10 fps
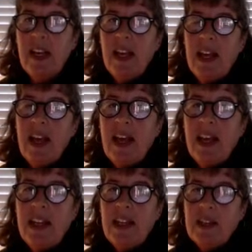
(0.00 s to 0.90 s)

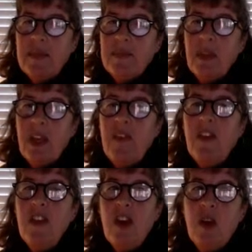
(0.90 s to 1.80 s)
And
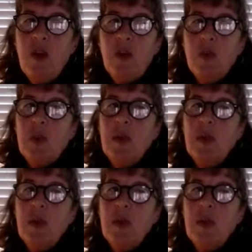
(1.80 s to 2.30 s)
even though